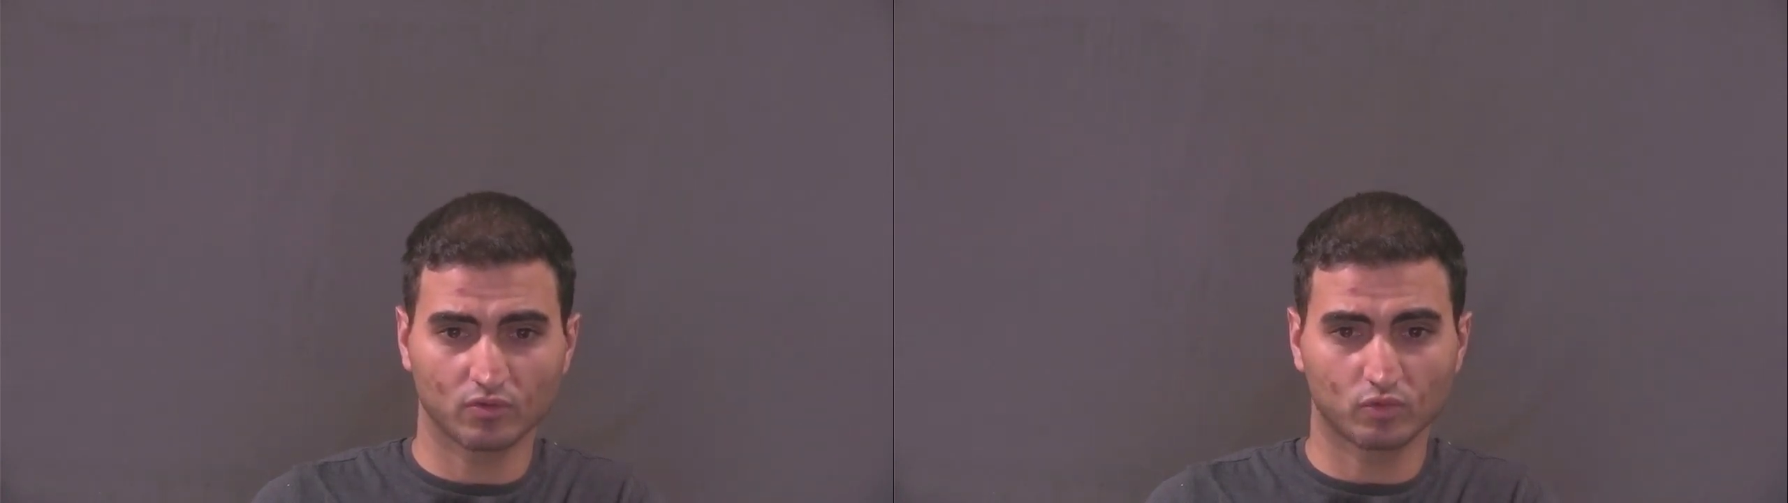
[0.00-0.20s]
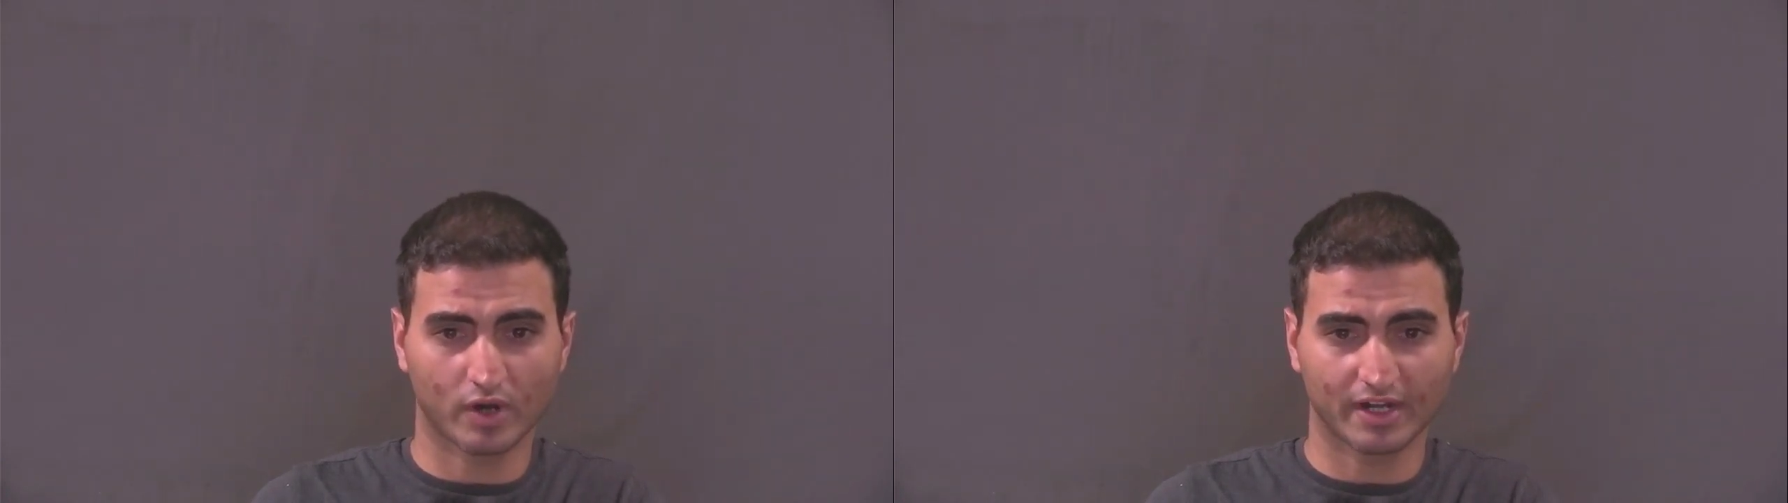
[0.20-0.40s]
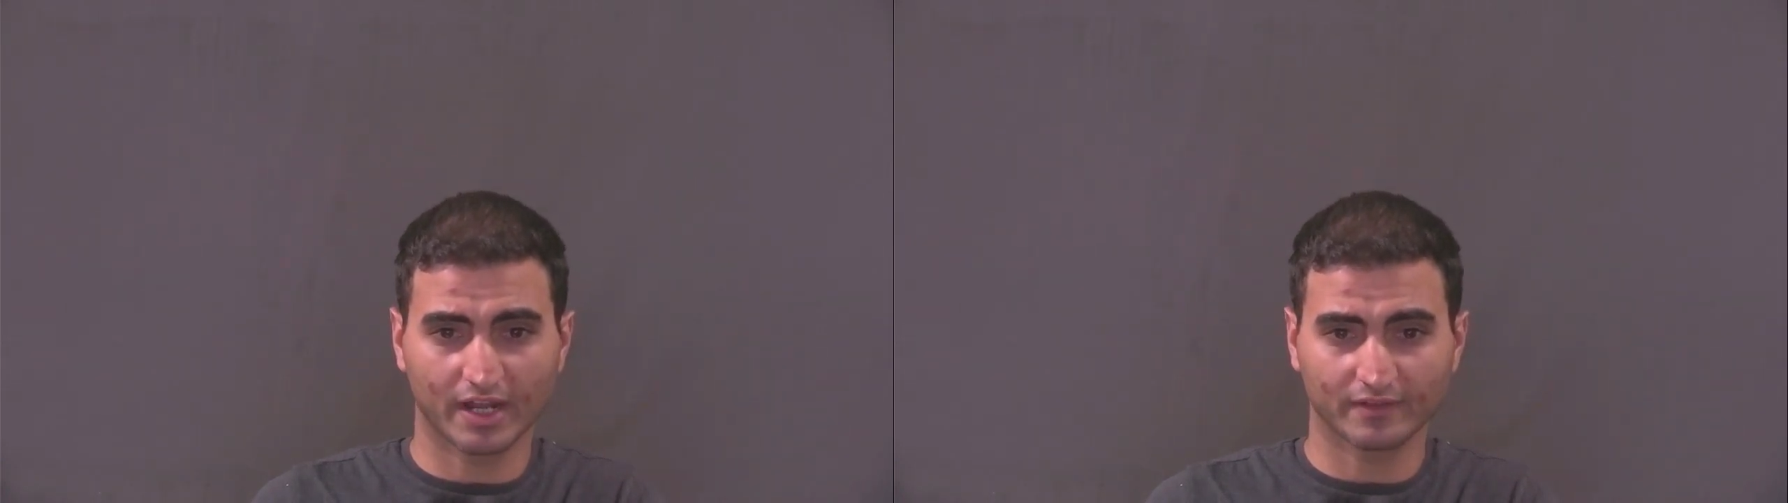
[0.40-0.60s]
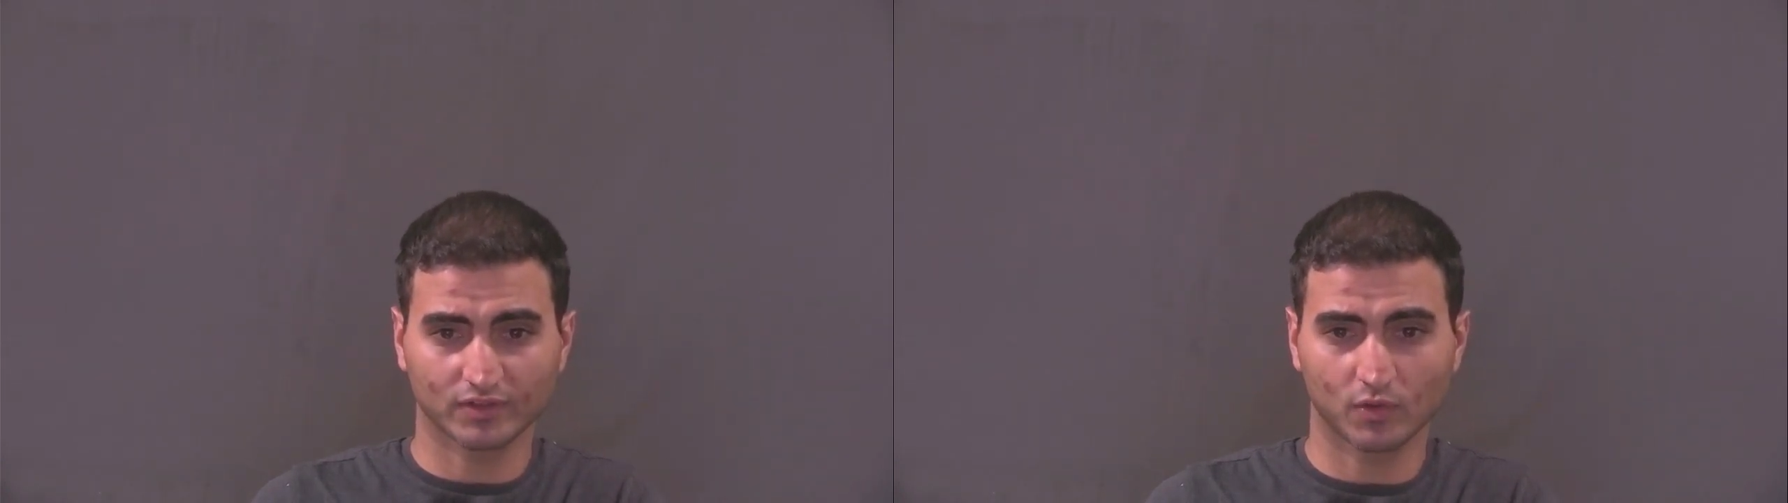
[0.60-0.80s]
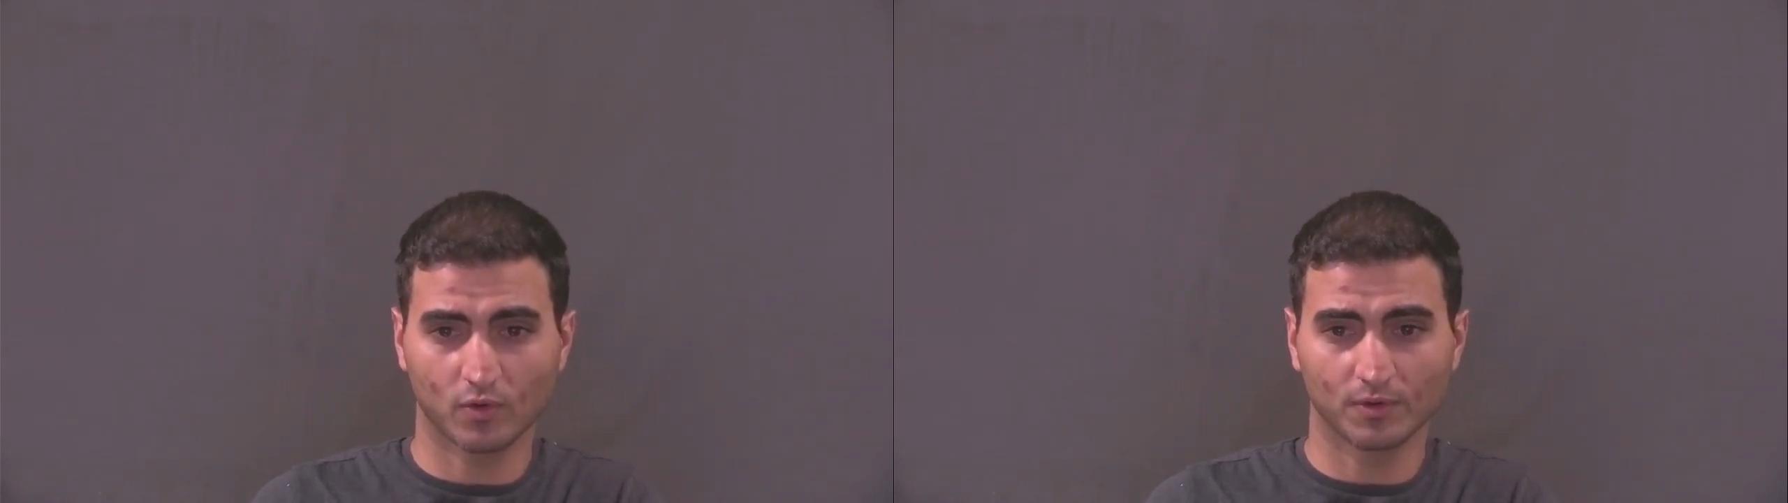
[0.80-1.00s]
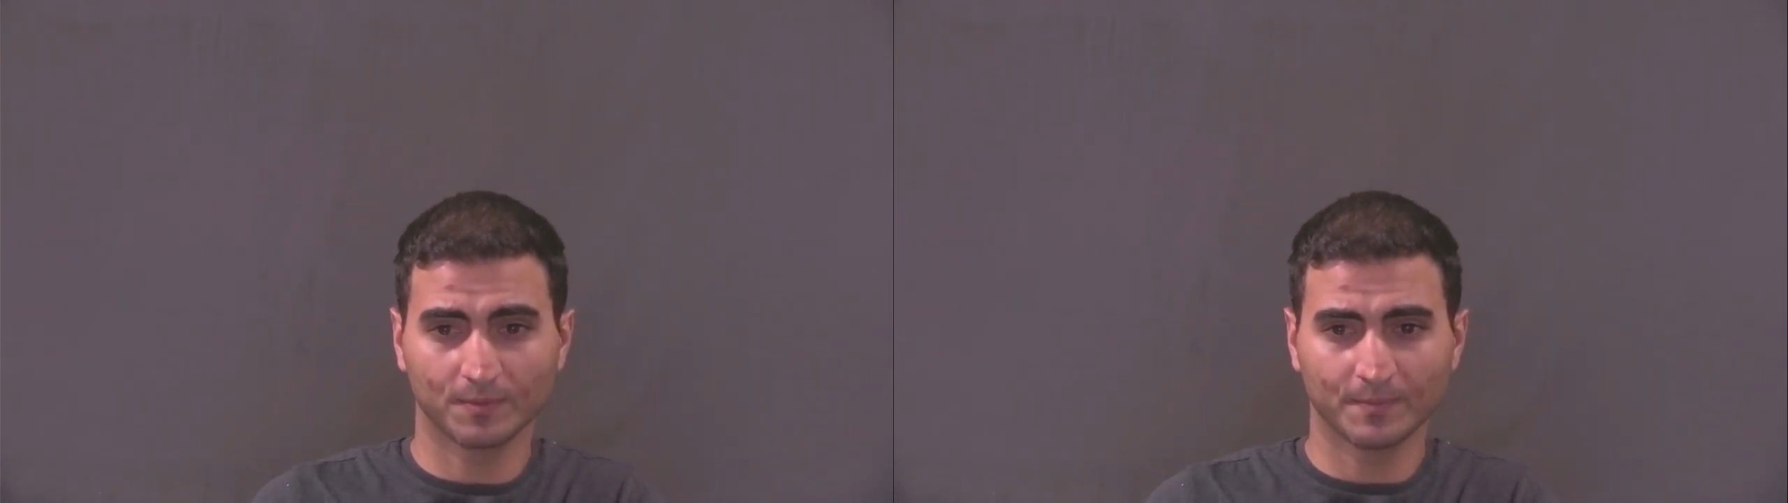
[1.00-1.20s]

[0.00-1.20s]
right out of school.